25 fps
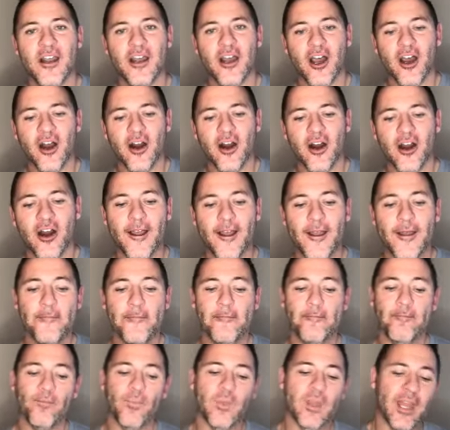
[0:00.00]
All right.
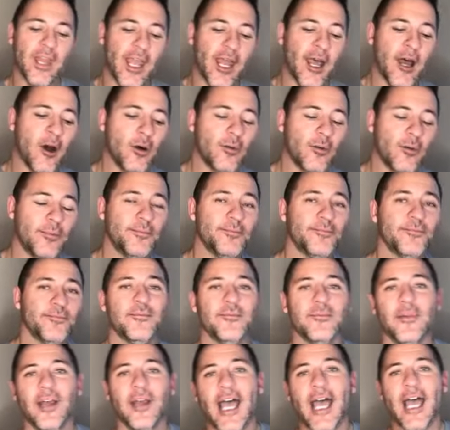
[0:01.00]
Now,
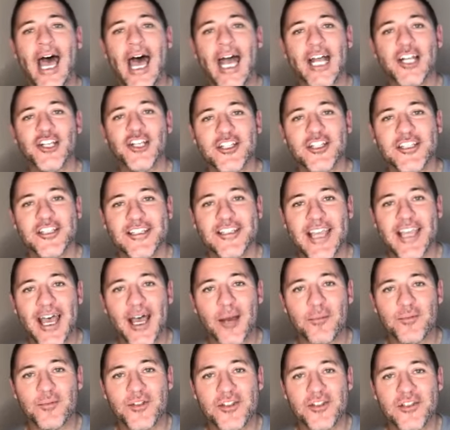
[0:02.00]
action
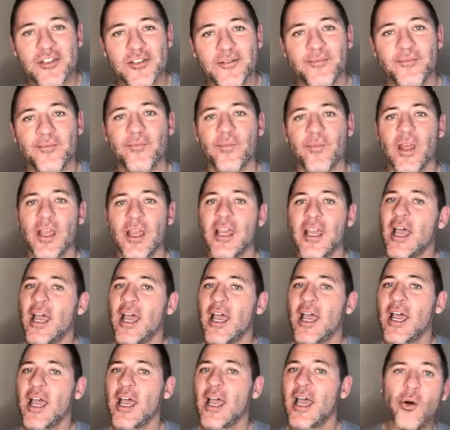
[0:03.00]
steps.
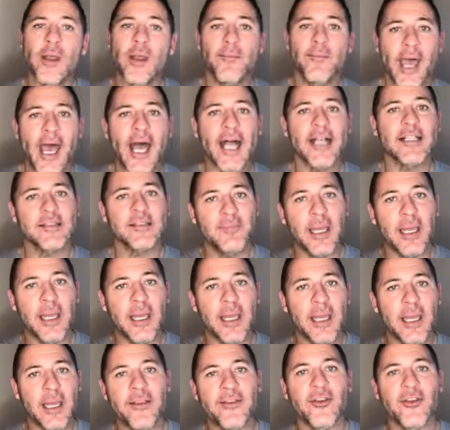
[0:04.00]
Going back to my
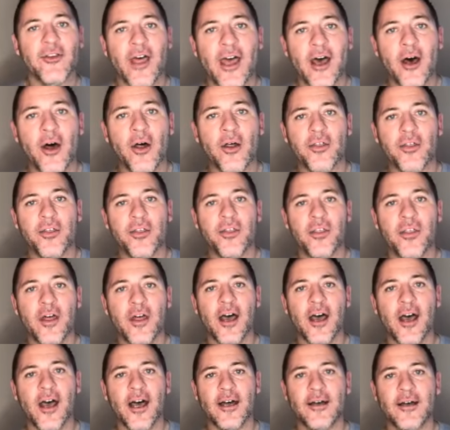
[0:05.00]
mental health
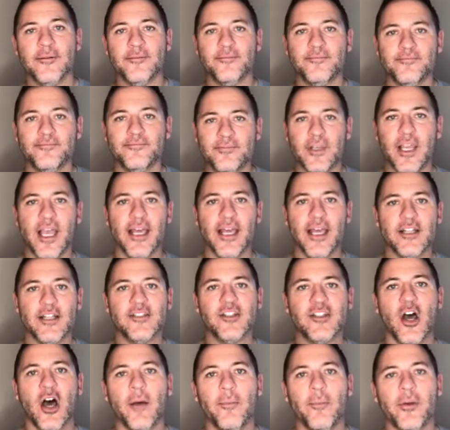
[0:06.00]
kind of
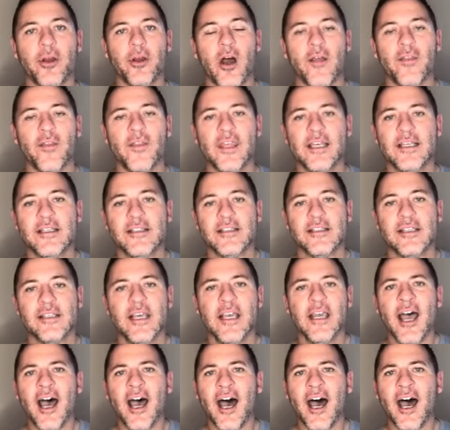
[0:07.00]
topic on this,
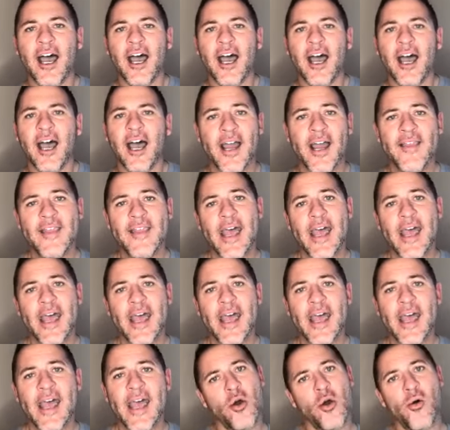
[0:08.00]
I find that we're